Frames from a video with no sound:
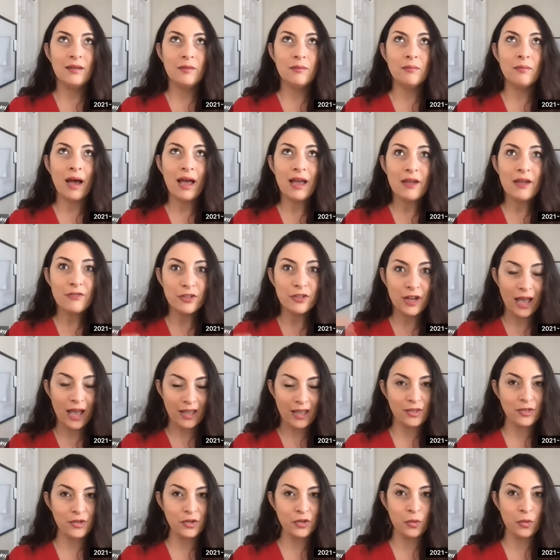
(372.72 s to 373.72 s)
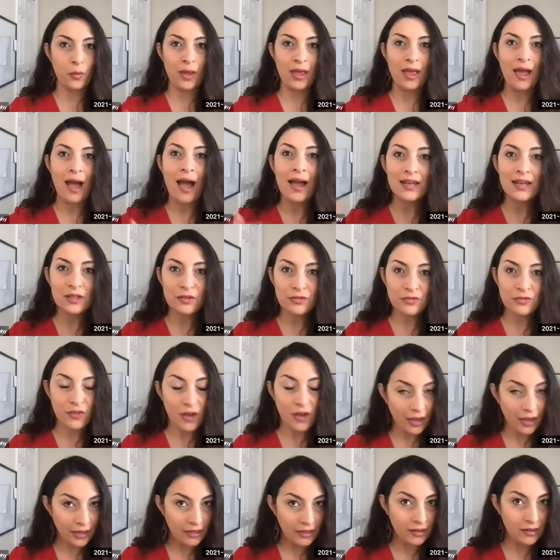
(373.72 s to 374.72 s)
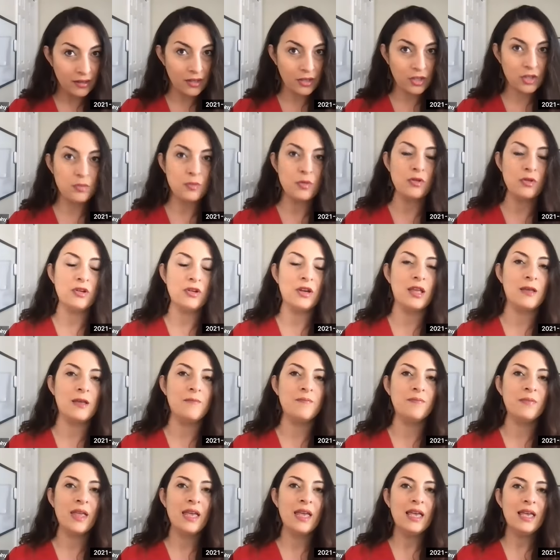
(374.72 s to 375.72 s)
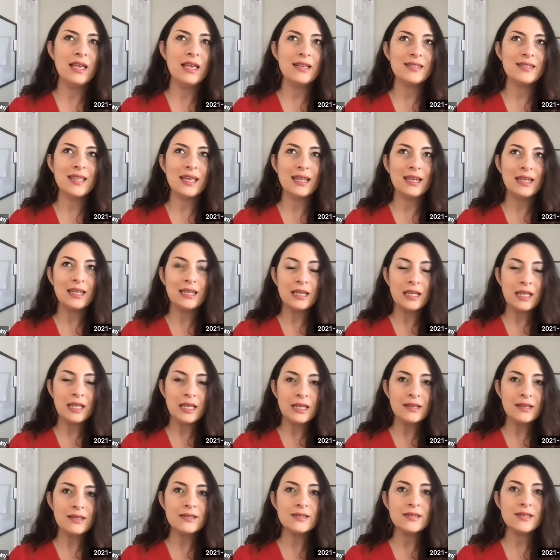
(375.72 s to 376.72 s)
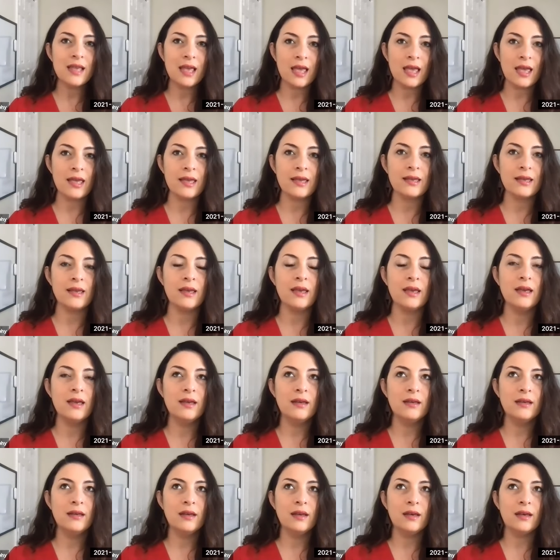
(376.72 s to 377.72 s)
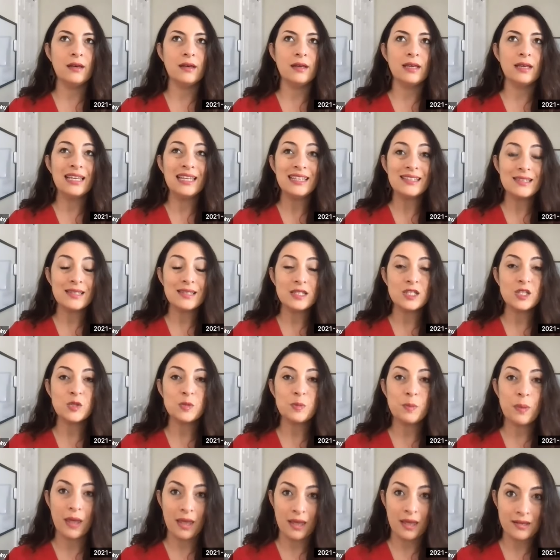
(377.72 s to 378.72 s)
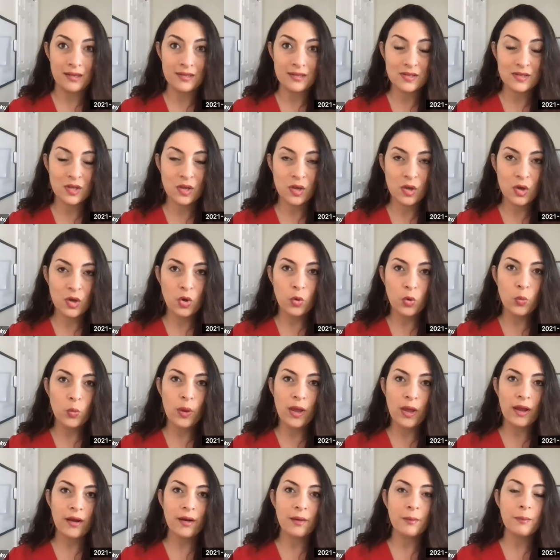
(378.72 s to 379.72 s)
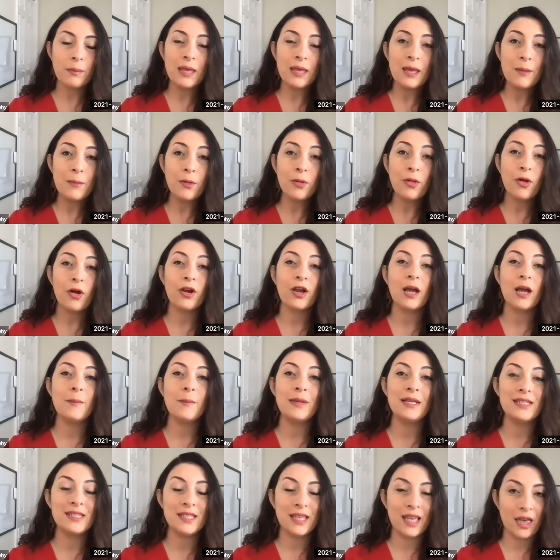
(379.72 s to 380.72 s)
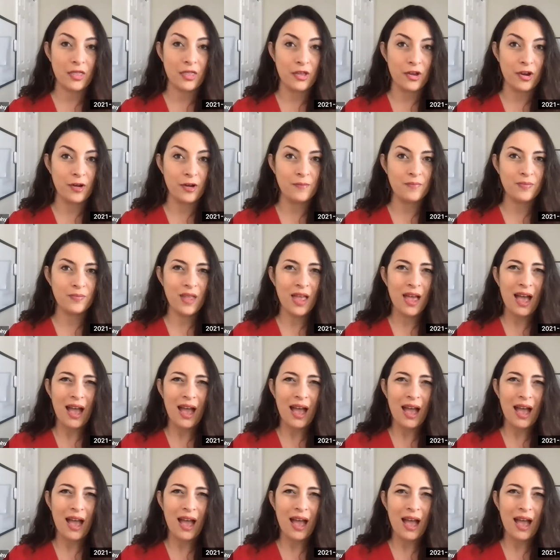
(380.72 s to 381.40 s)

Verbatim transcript: my vernacular, the way I define a community is that it is a, uh, it is a space where people are coming together.